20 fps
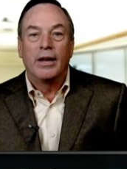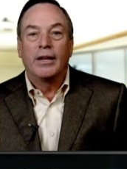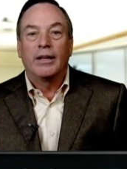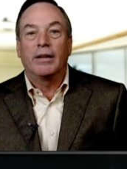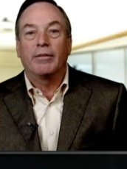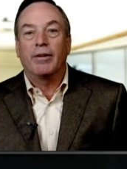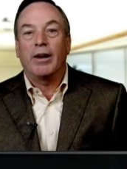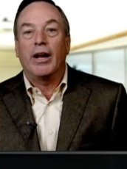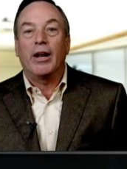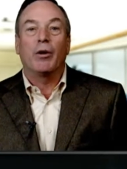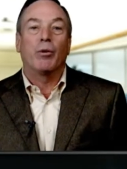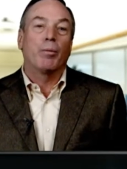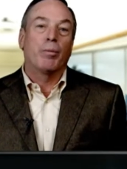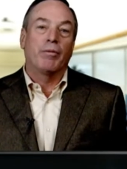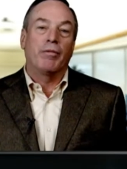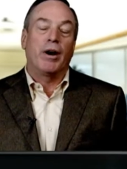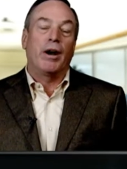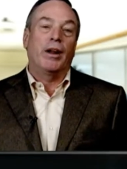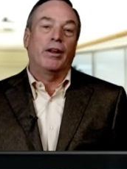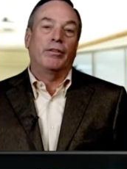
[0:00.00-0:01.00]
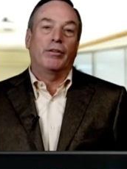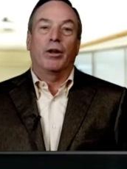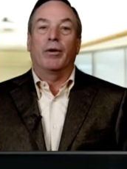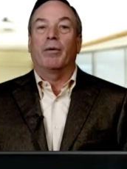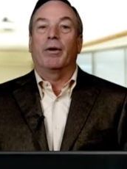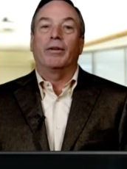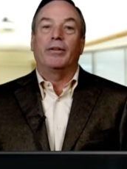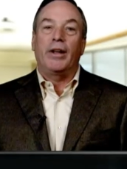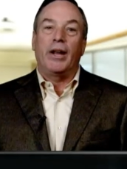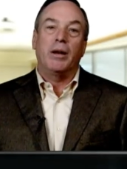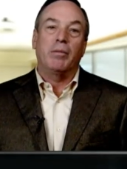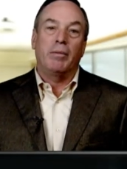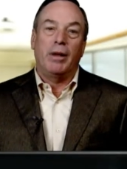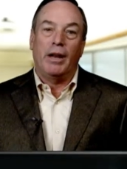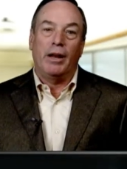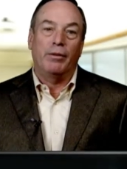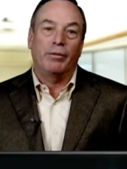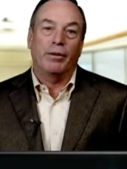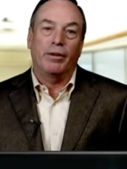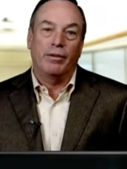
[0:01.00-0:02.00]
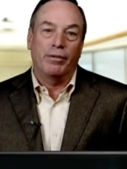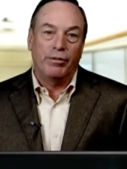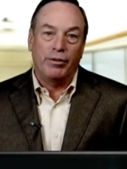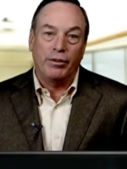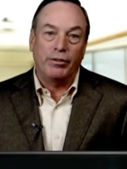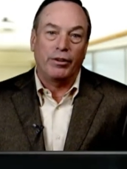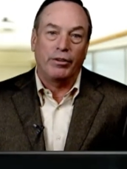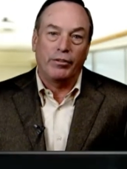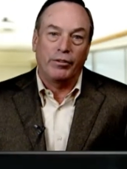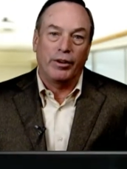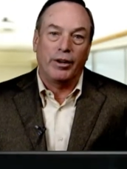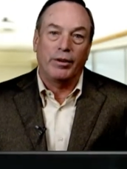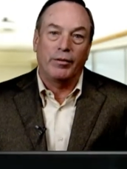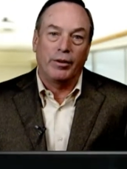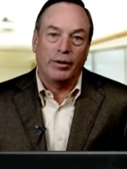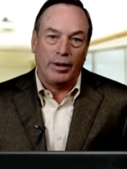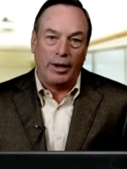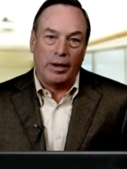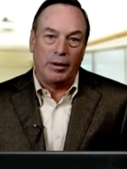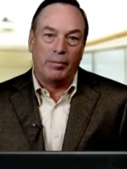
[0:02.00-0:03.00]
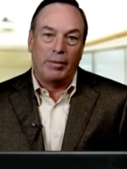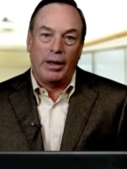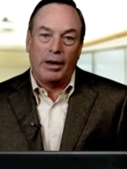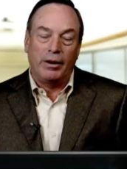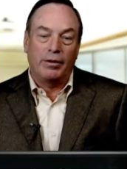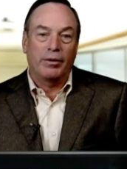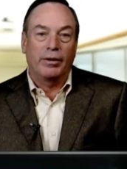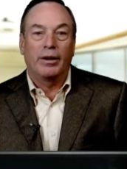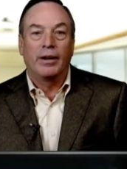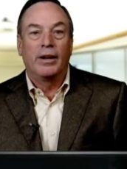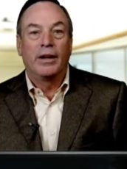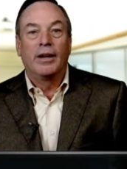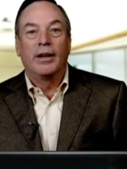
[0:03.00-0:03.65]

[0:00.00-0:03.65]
The value we're providing is all around data management and efficiency of the data management,